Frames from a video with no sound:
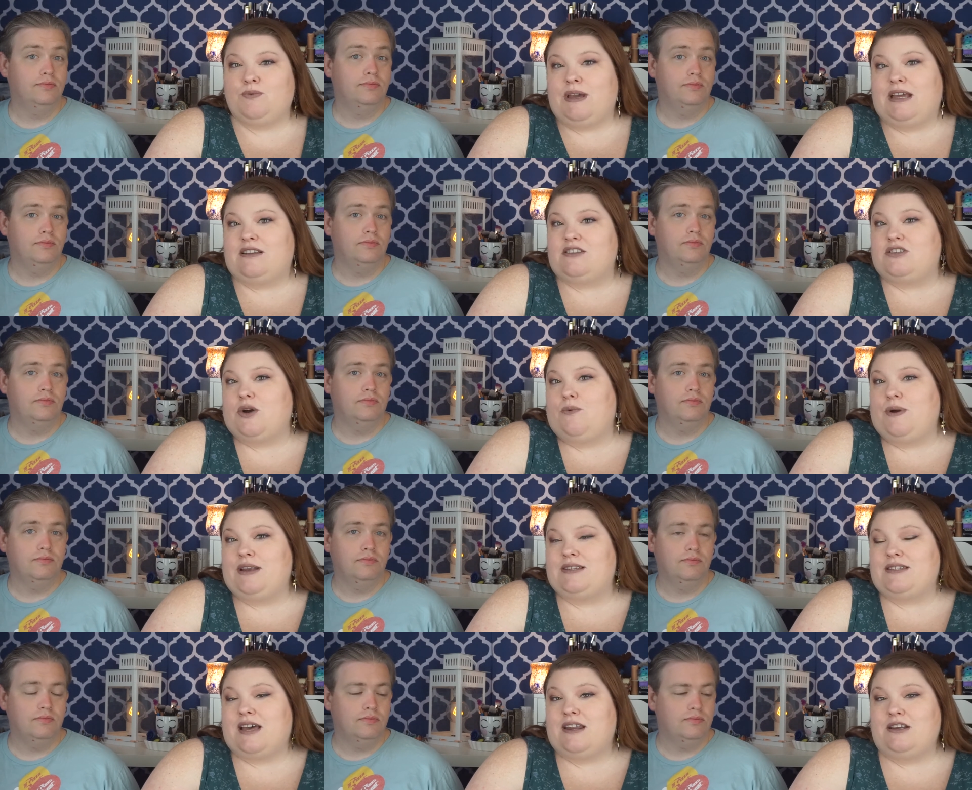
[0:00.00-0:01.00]
Speaker 1: sweet, so we
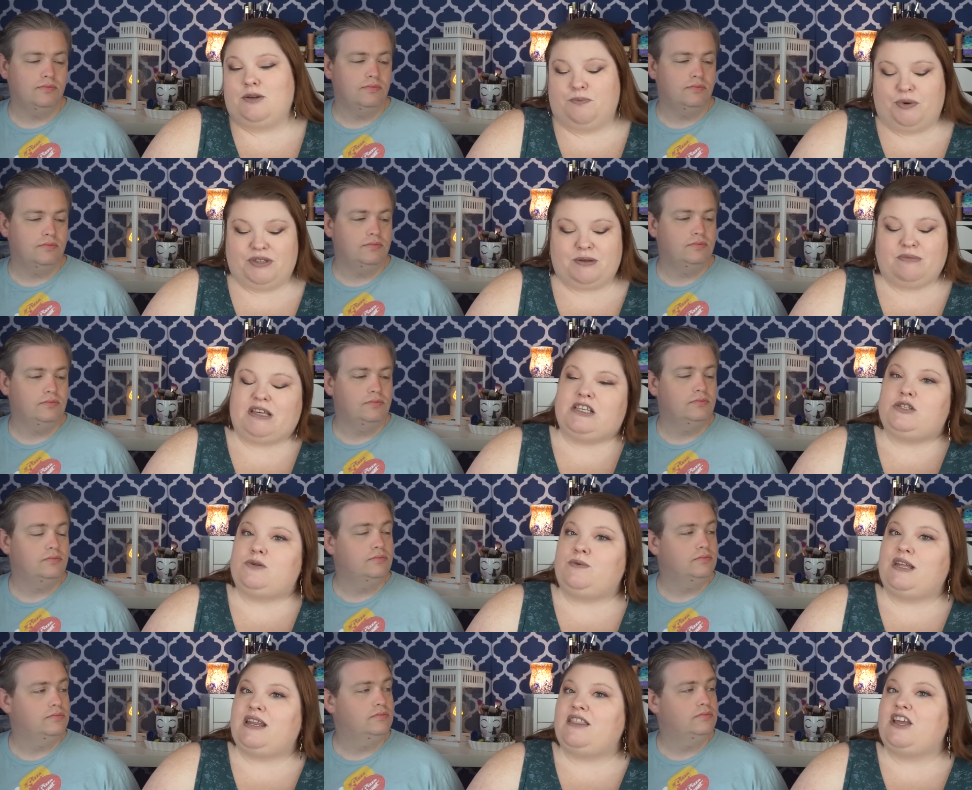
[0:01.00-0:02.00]
decided to put something
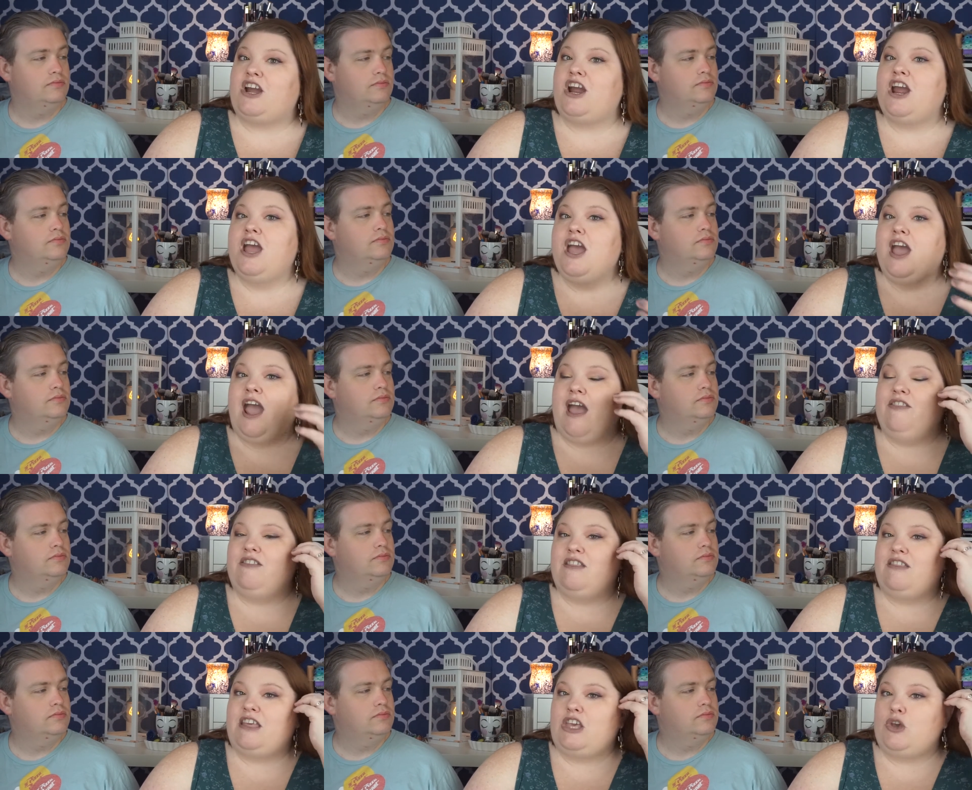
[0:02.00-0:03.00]
sweet in there. And
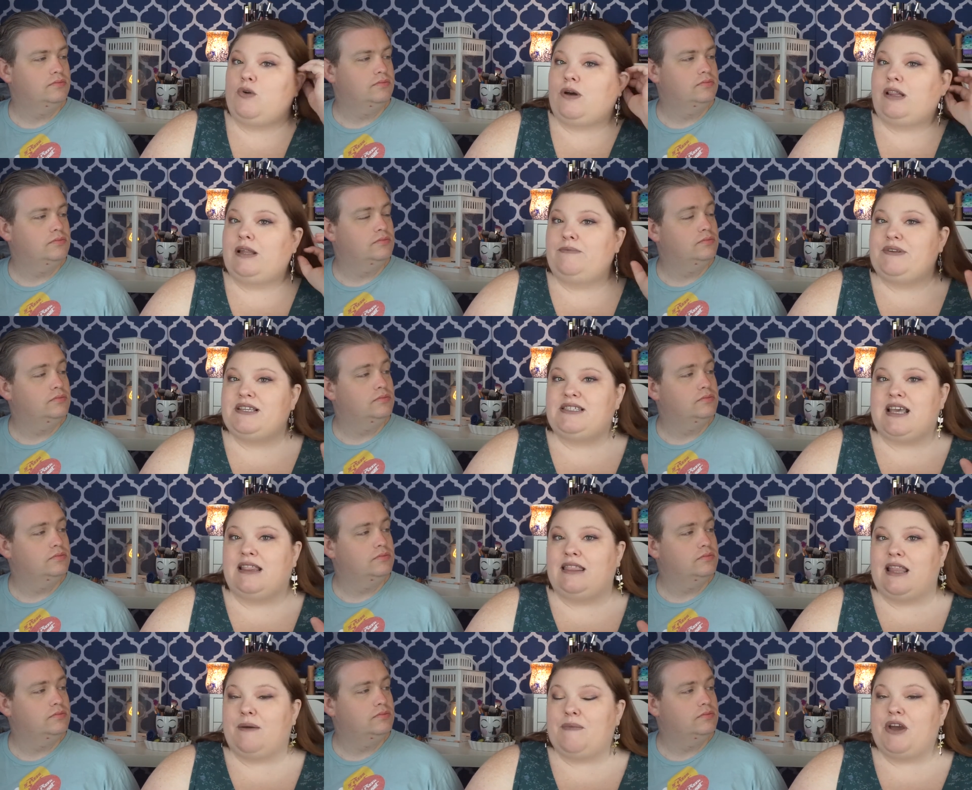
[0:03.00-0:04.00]
then the eucalyptus
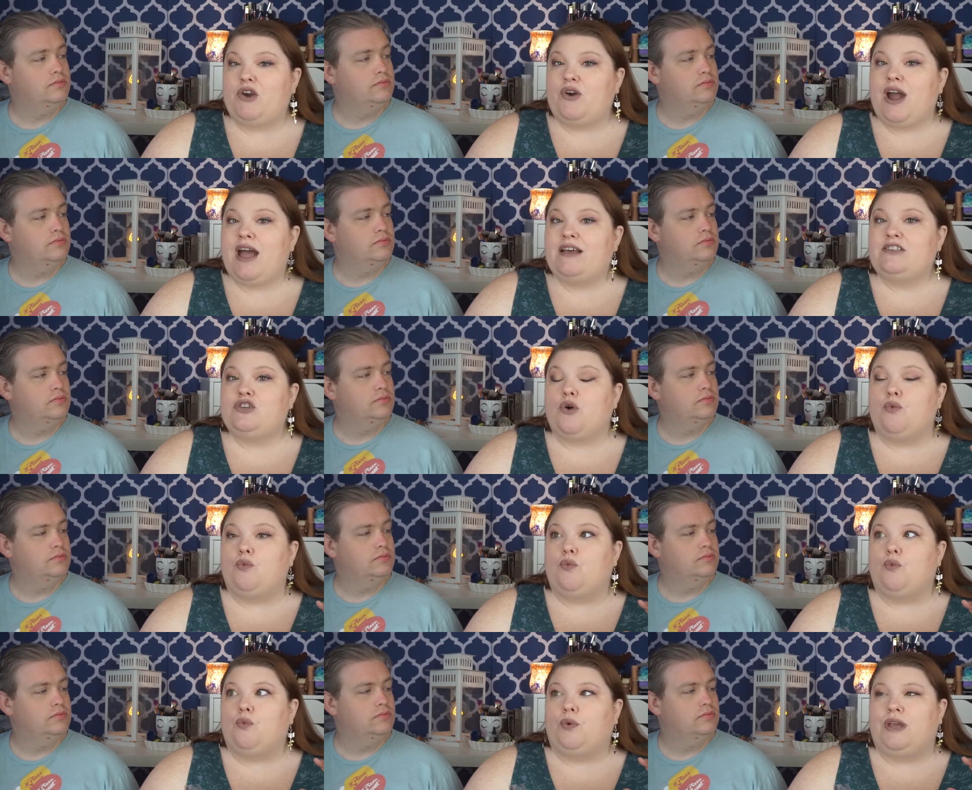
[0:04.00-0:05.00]
and lemongrass
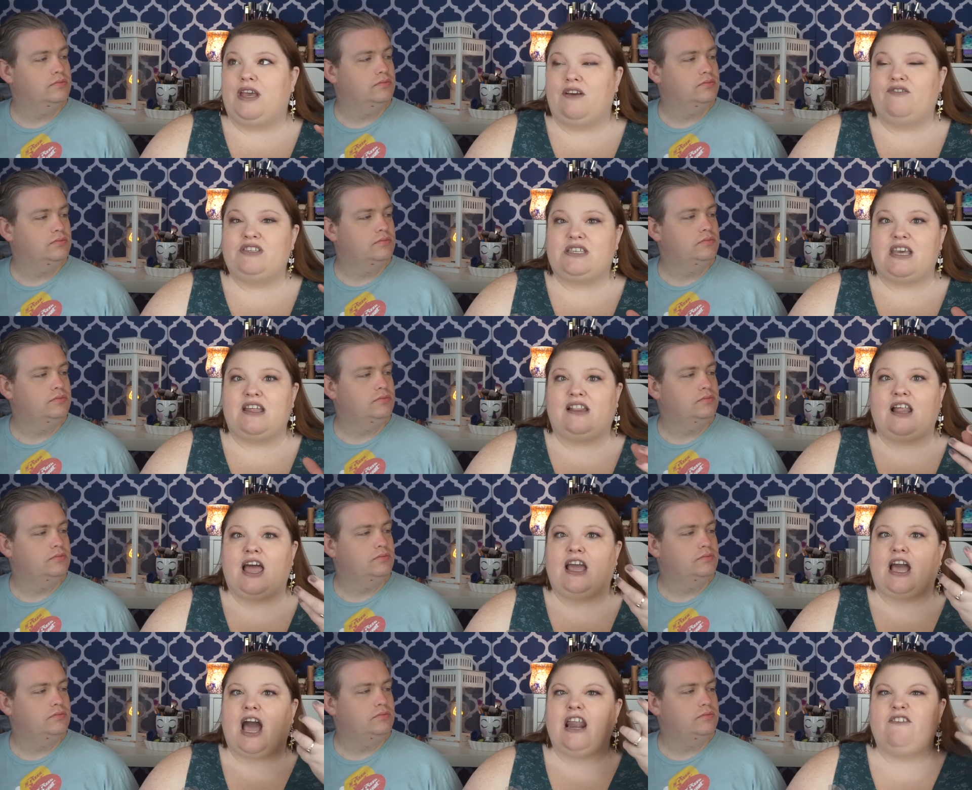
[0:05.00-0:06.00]
gives it
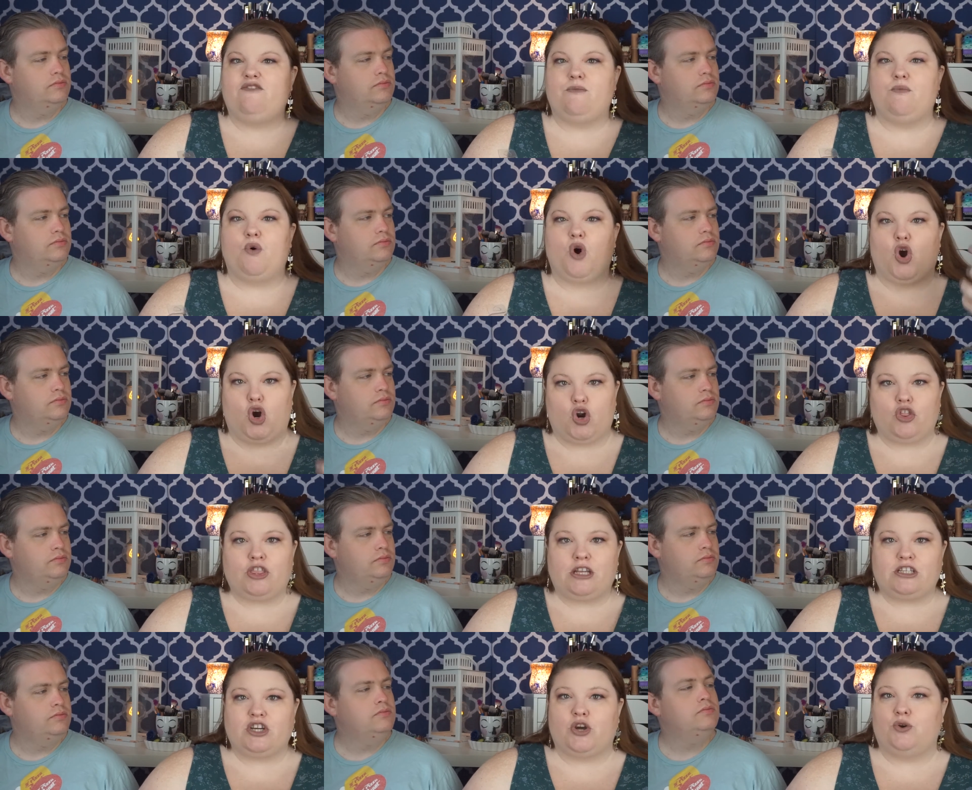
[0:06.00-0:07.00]
like kind of a more
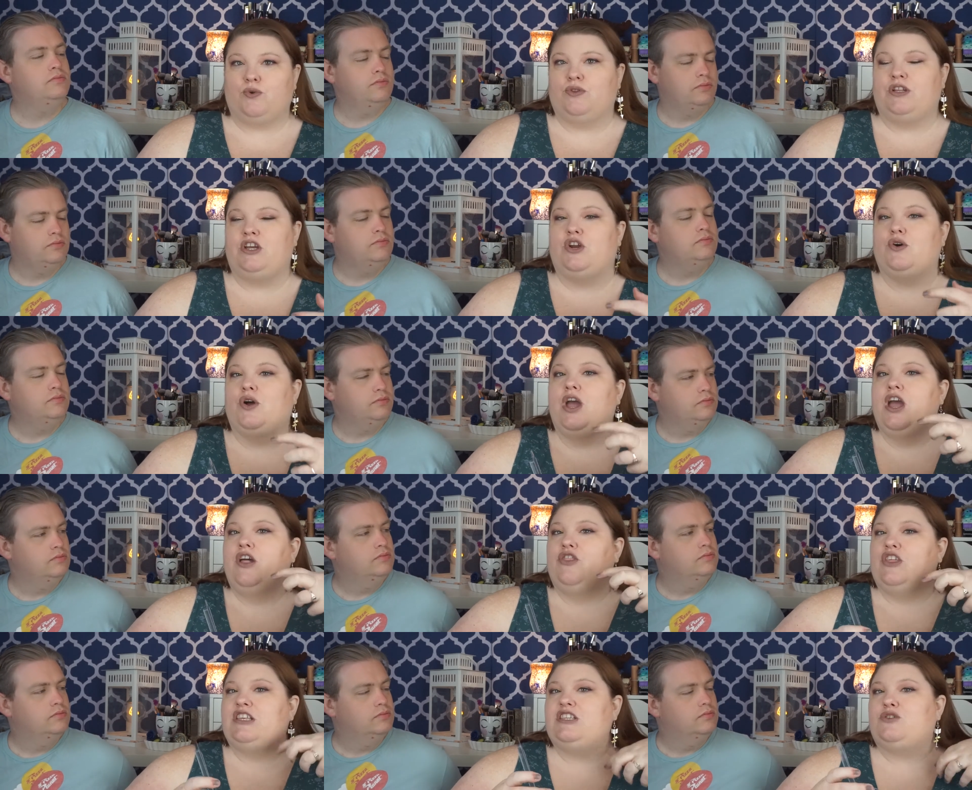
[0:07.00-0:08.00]
earthy tone. You know,
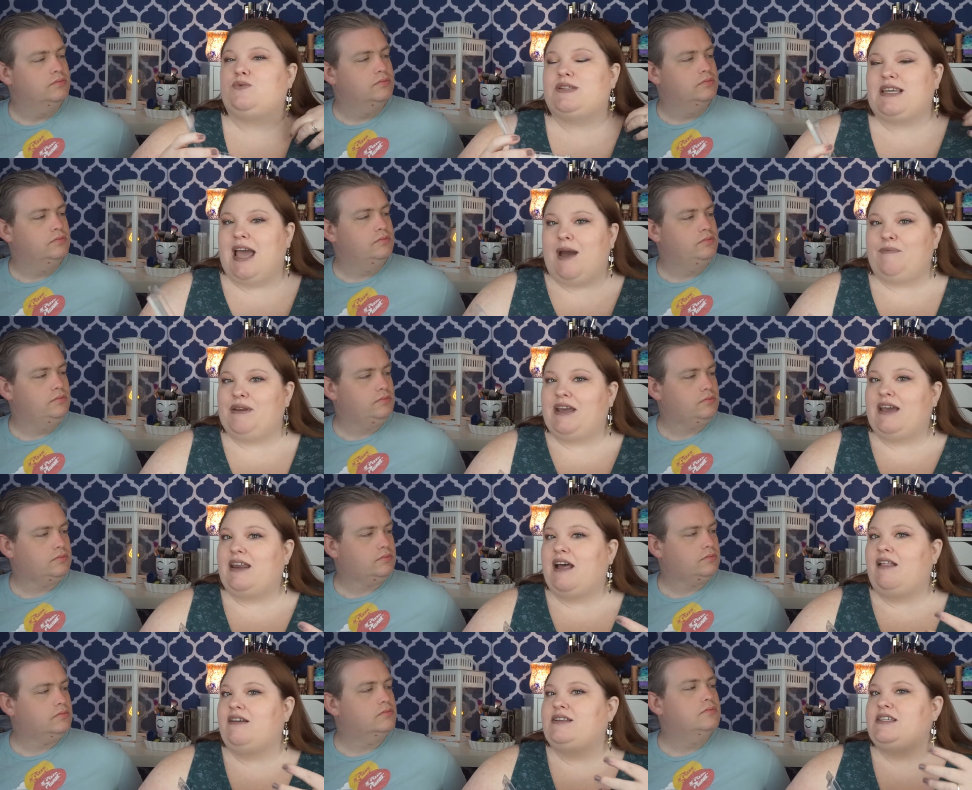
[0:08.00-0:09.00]
this is what's happening in
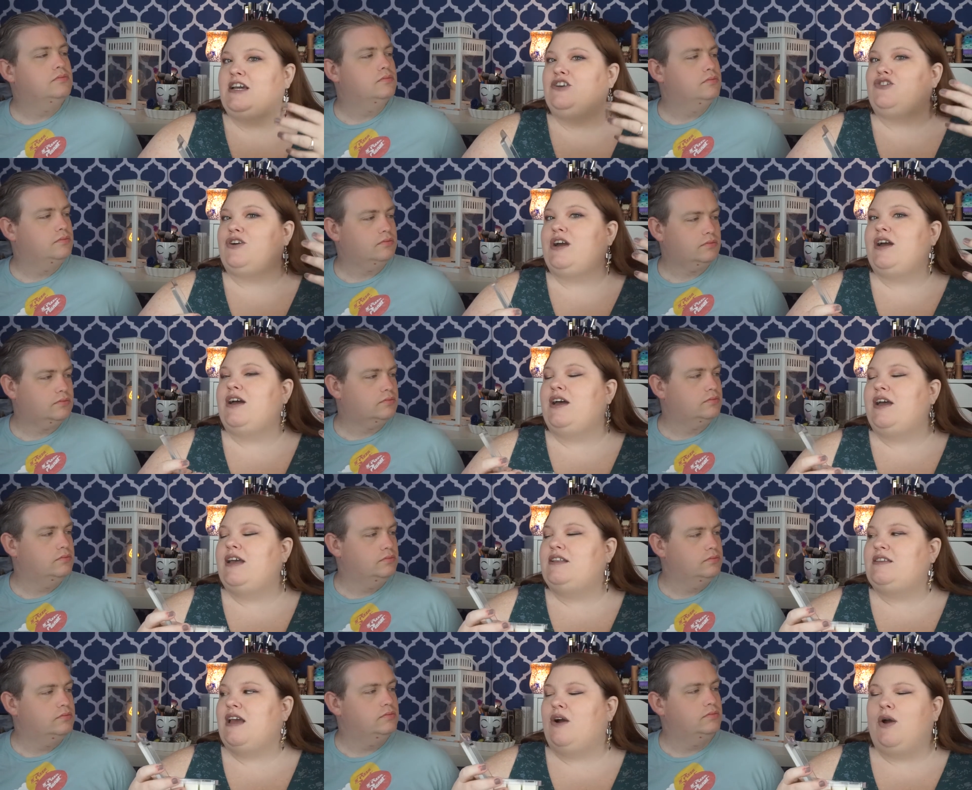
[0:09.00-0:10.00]
Alexandria
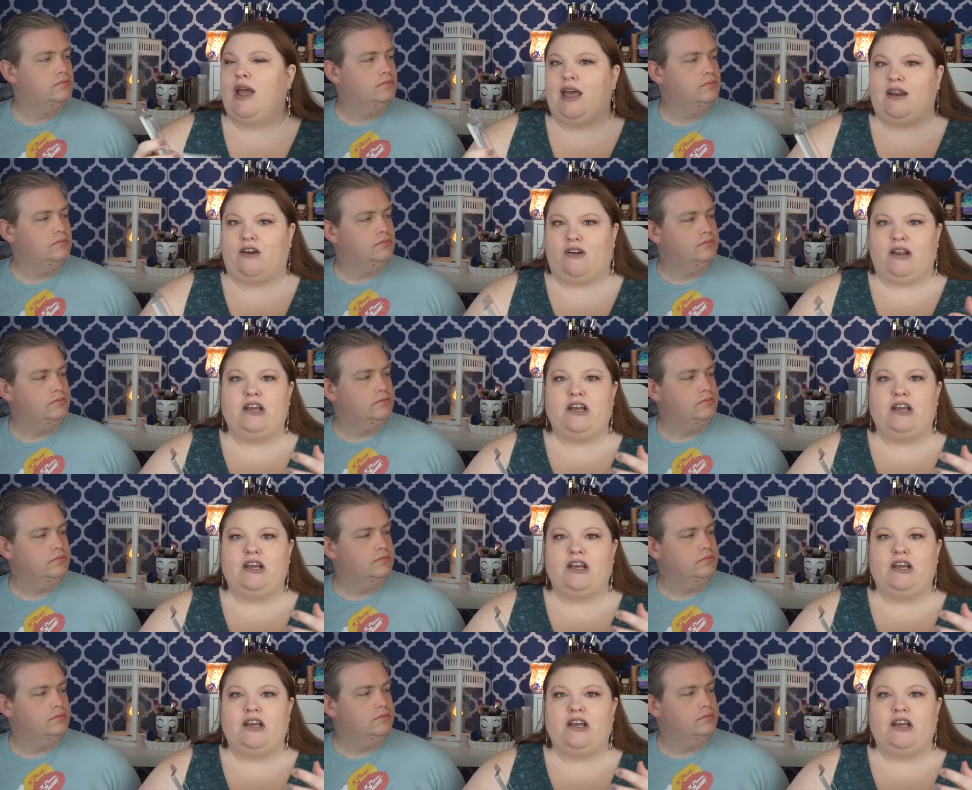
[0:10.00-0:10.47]
it's, and on